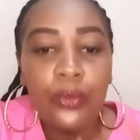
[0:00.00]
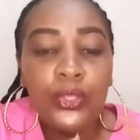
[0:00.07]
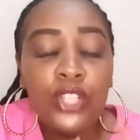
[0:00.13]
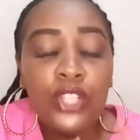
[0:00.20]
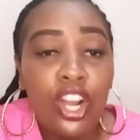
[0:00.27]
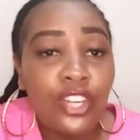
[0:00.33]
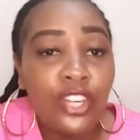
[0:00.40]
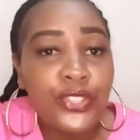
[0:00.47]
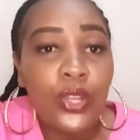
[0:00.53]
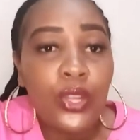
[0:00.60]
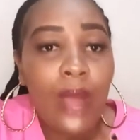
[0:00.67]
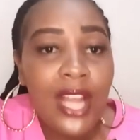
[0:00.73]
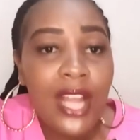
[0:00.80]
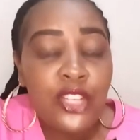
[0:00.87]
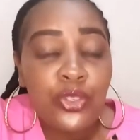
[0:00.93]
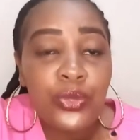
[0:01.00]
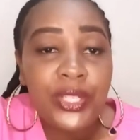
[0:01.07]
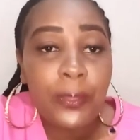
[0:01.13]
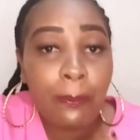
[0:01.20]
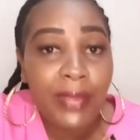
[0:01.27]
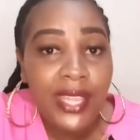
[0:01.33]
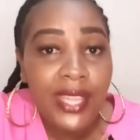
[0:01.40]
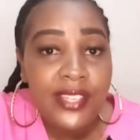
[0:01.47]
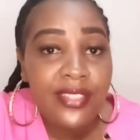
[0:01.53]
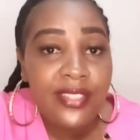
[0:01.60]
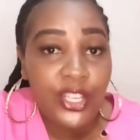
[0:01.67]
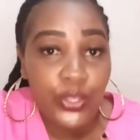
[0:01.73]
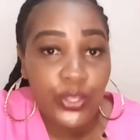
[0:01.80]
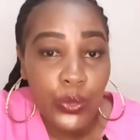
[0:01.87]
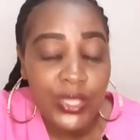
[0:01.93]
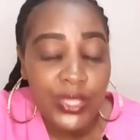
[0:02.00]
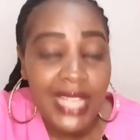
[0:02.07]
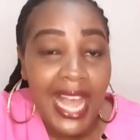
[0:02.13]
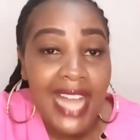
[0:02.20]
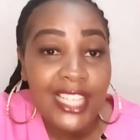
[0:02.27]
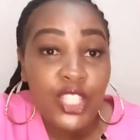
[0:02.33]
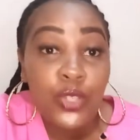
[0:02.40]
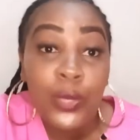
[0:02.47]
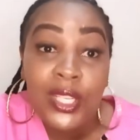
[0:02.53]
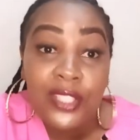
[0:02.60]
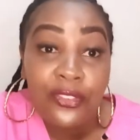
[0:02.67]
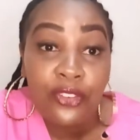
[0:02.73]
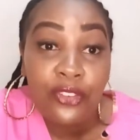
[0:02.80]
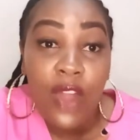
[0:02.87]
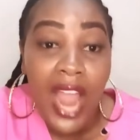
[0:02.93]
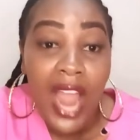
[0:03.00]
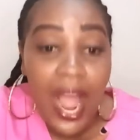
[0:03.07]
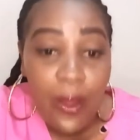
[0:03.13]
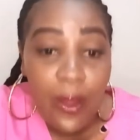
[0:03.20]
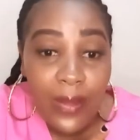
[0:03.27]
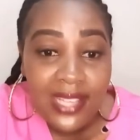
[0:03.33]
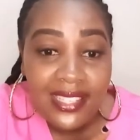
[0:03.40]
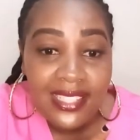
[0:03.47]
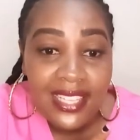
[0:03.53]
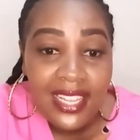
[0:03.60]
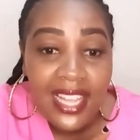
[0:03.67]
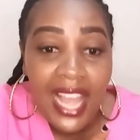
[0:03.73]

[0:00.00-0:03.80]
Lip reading: We also want to repeat the dose at 24 hours.